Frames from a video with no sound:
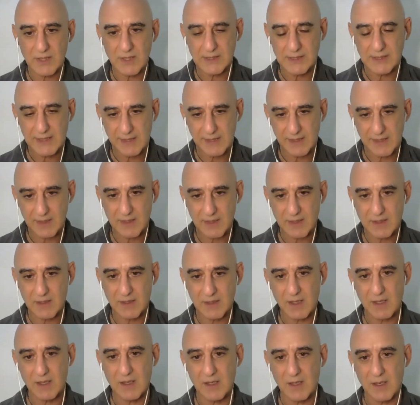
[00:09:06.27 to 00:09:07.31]
clinic
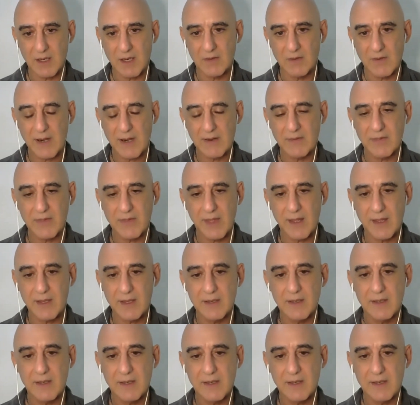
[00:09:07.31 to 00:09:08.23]
around that.